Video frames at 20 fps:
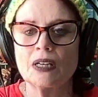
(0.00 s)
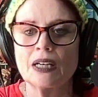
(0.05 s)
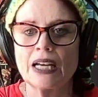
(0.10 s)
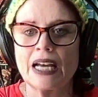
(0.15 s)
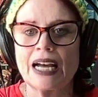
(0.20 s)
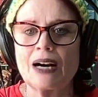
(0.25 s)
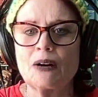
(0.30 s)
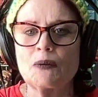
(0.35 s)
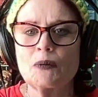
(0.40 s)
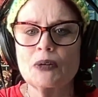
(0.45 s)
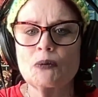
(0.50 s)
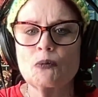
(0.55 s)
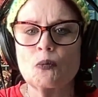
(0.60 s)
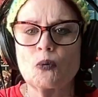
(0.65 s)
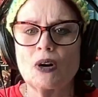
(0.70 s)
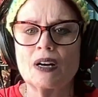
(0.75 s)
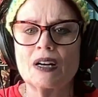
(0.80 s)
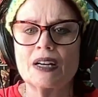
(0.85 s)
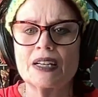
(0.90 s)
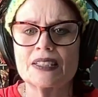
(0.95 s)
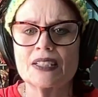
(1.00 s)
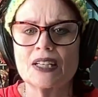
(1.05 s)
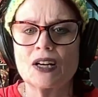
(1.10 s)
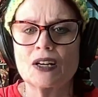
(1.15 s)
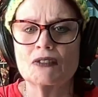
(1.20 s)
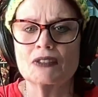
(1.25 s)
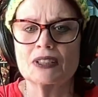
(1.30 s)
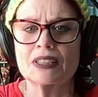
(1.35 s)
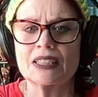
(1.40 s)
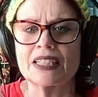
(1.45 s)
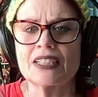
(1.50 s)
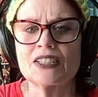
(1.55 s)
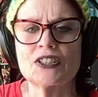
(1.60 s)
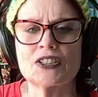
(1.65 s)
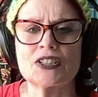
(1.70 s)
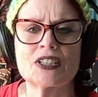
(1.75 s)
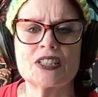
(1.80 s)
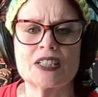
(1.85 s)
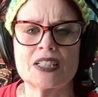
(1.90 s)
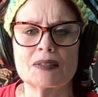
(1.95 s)
how we want our
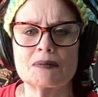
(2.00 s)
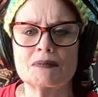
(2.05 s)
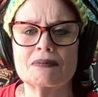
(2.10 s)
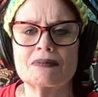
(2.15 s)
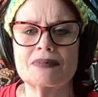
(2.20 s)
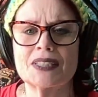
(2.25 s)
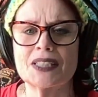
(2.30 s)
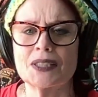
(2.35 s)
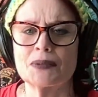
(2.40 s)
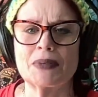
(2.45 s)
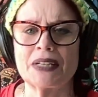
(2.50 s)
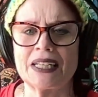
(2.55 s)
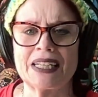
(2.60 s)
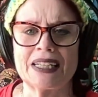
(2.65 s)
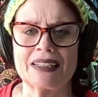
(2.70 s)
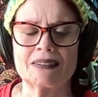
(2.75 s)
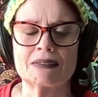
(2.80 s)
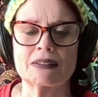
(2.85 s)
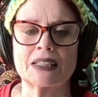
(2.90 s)
relationship to be.